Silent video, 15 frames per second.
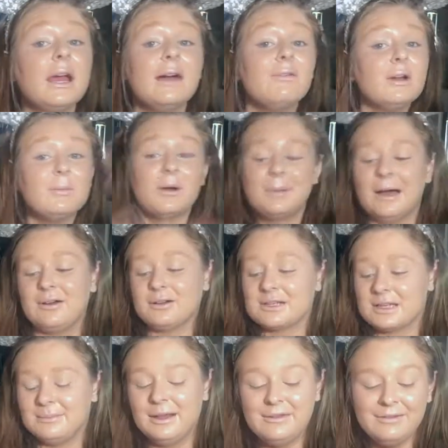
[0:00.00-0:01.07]
I have way more powders
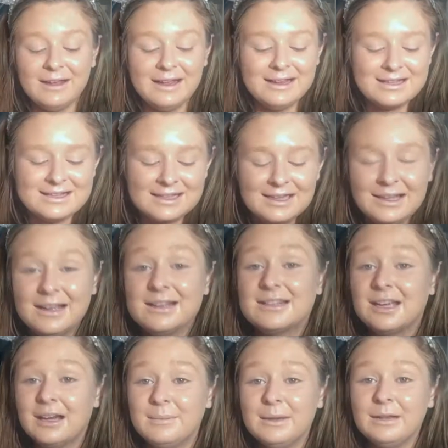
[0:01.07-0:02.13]
on my face,
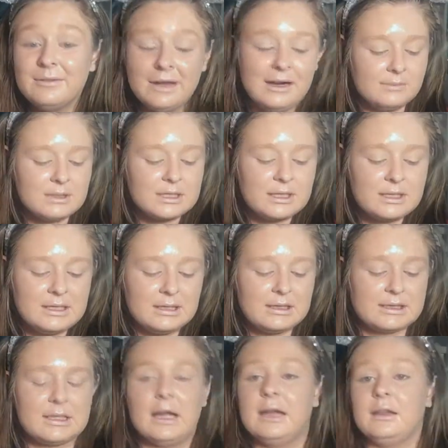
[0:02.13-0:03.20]
to be fair. I'm just going to take
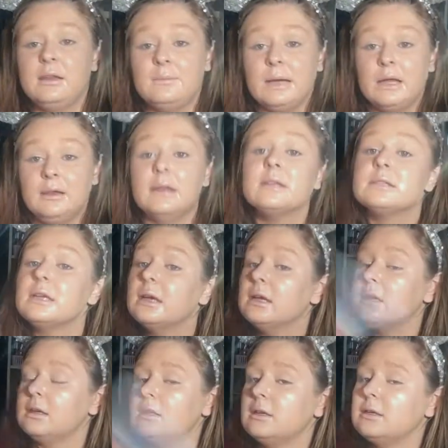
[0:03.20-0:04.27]
this Kylie palette
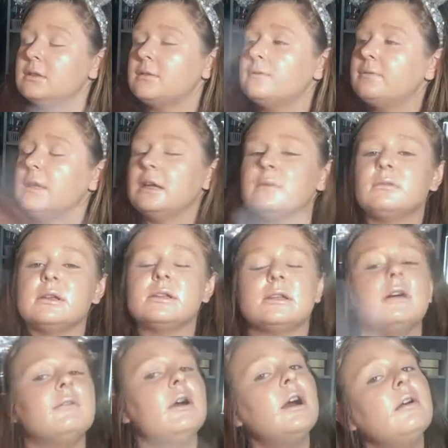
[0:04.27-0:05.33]
and fan
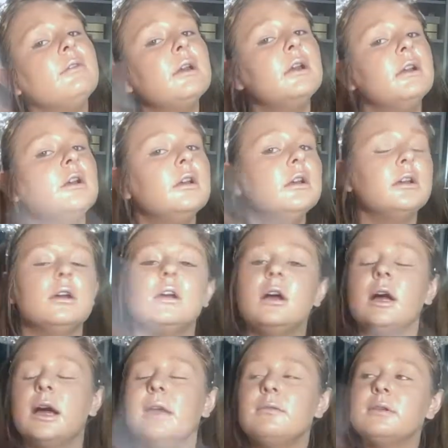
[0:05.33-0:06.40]
myself off.
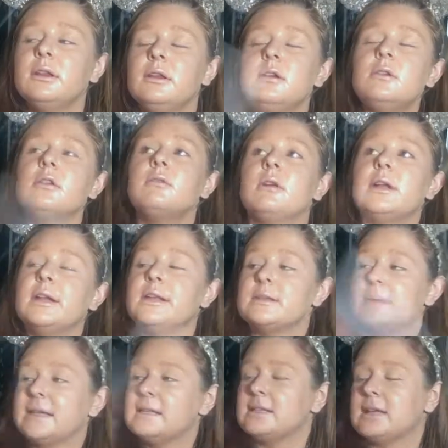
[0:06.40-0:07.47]
I really don't know what it is
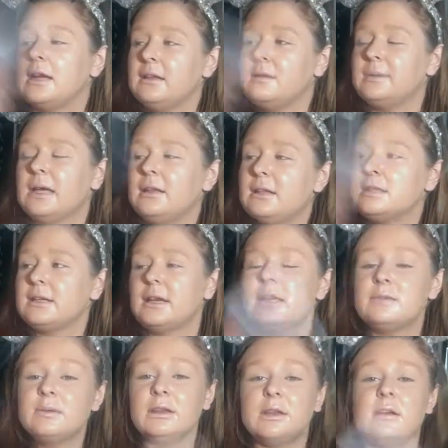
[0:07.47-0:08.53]
about these Kylie palettes,
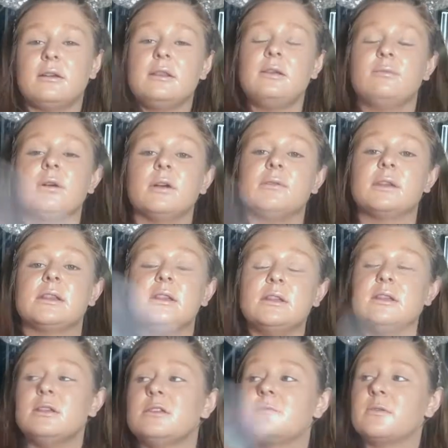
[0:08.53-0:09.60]
guys, but they are the perfect thing
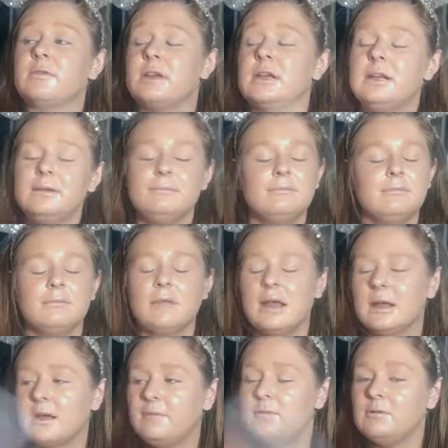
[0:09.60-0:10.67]
to use for fanning.
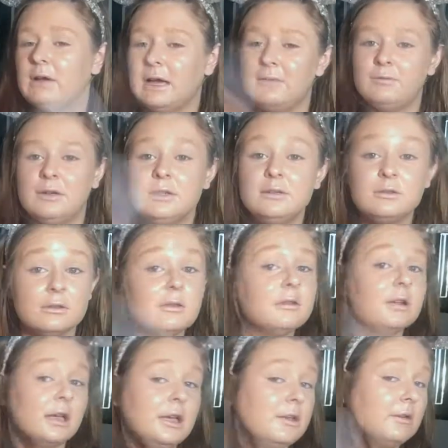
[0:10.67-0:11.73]
Like, if you have one
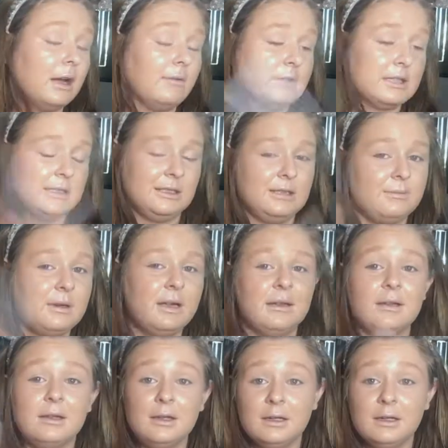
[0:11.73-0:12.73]
and you have a setting spray,